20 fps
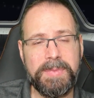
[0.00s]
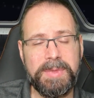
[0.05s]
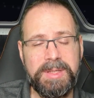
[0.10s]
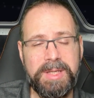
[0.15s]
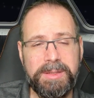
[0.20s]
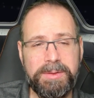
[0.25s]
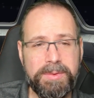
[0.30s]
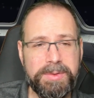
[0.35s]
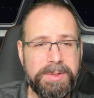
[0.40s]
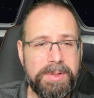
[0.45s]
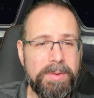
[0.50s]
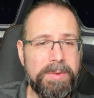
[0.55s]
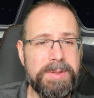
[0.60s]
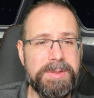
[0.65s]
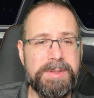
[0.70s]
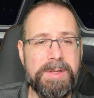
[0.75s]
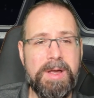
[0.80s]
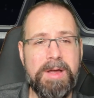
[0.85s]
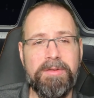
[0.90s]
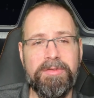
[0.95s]
take those
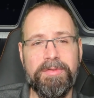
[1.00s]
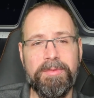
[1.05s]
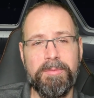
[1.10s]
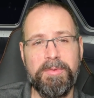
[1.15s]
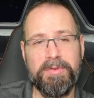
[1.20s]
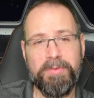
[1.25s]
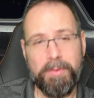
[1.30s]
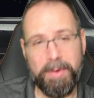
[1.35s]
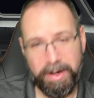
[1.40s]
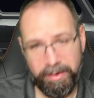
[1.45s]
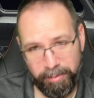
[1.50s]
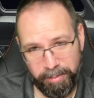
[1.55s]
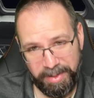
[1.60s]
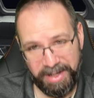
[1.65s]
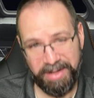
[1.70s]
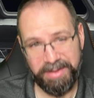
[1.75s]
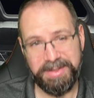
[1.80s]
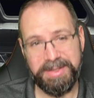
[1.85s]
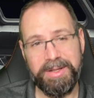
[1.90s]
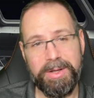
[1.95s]
tokens off before
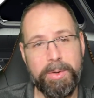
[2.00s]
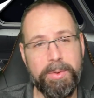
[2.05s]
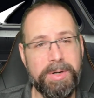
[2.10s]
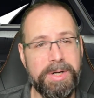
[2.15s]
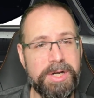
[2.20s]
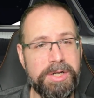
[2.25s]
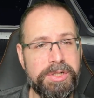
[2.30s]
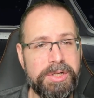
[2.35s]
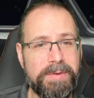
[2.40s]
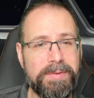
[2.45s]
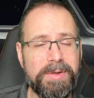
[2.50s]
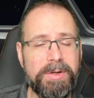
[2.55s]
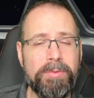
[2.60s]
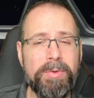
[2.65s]
everybody else lower initiative.